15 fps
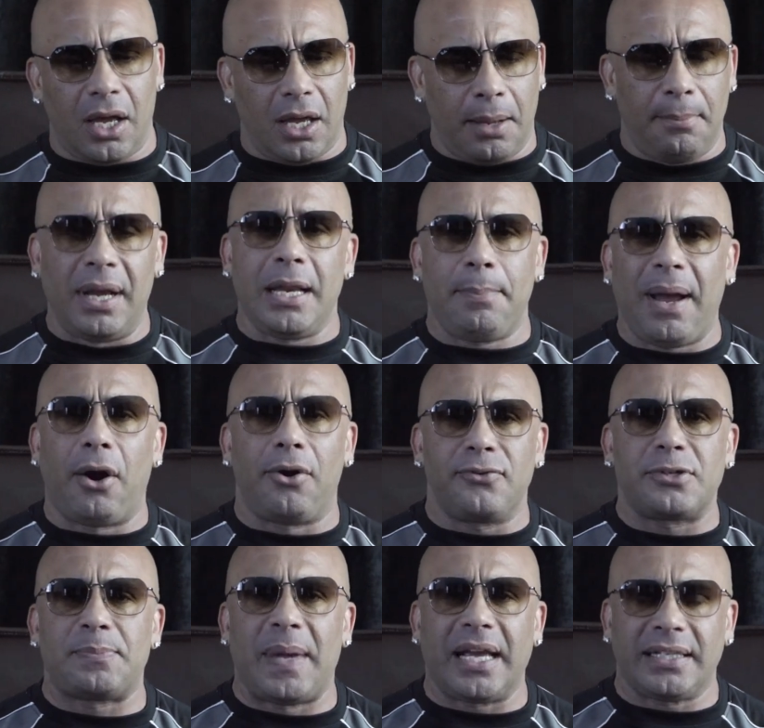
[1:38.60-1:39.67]
money, power, and
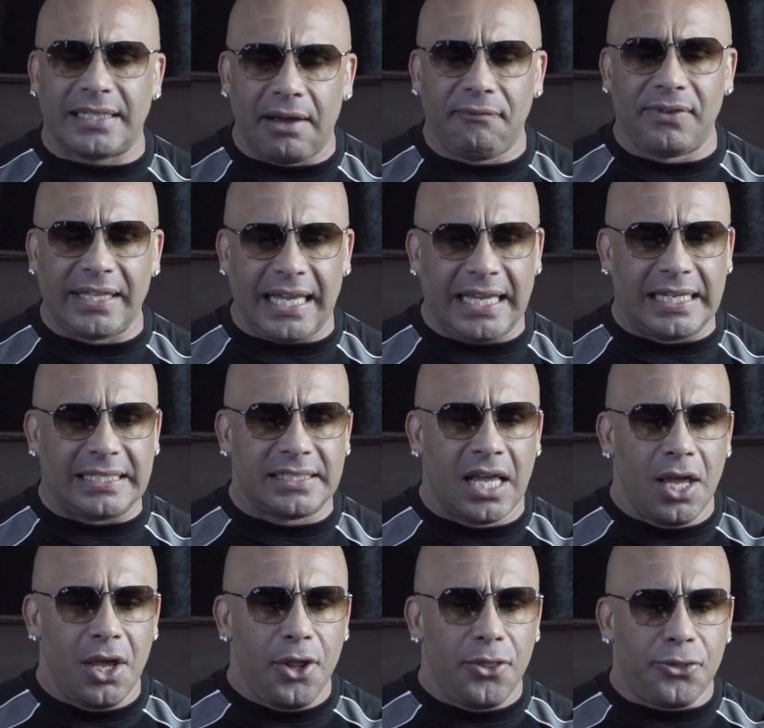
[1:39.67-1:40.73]
respect definitely is
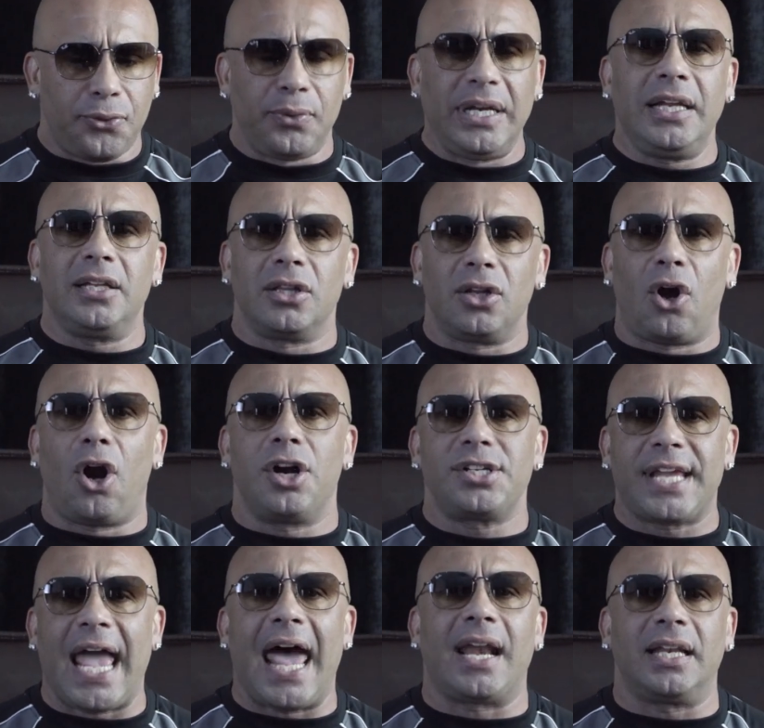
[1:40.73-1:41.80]
3 large
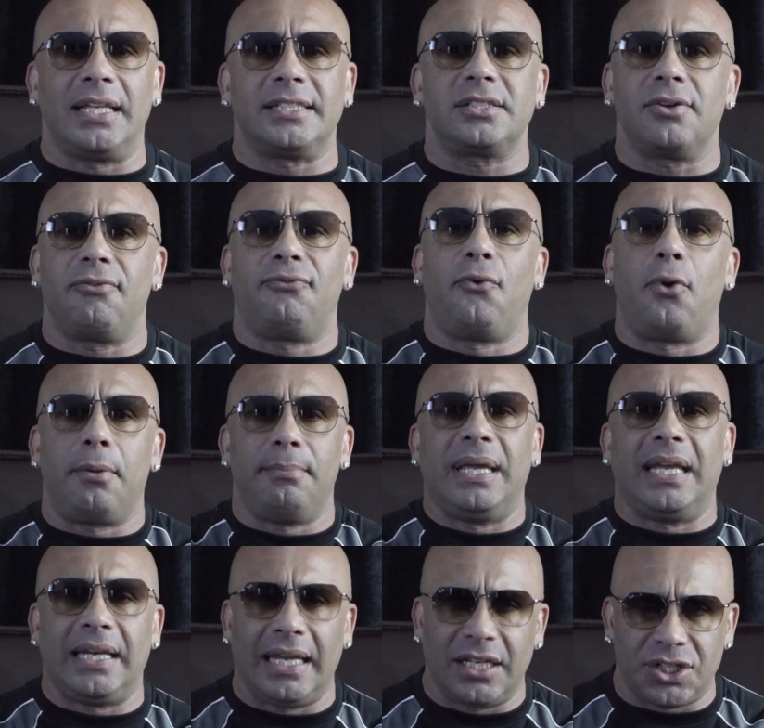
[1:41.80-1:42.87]
catalysts for
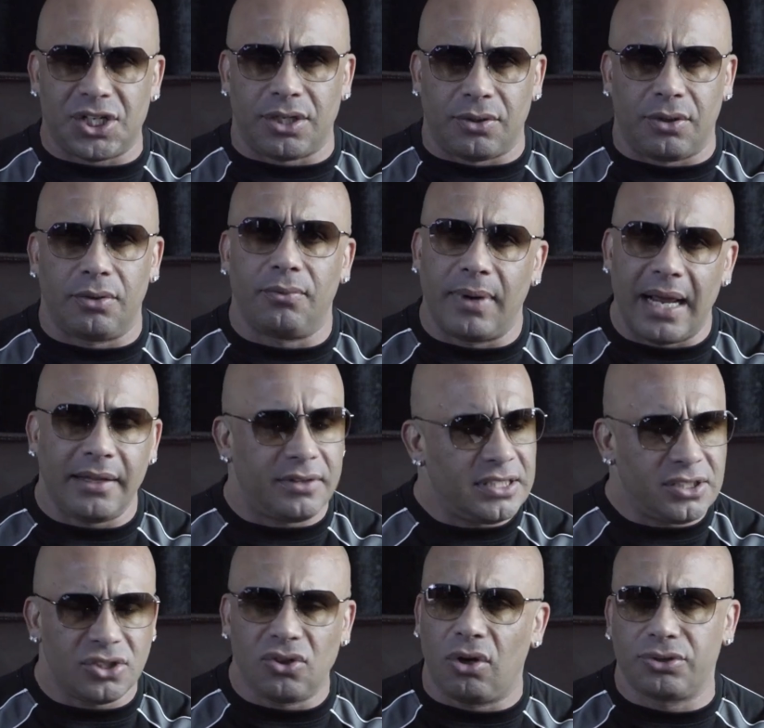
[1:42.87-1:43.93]
men in general, right?
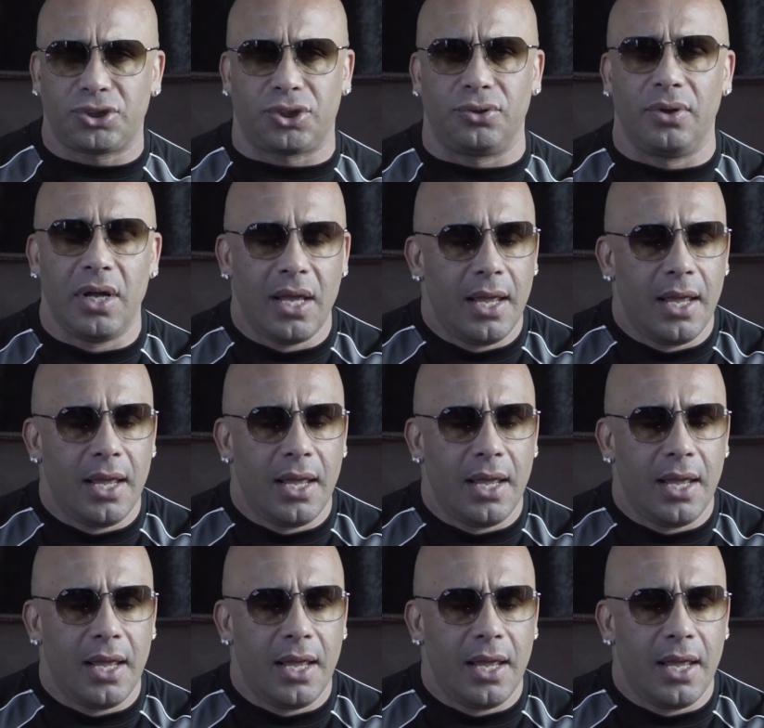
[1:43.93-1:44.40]
This is all true.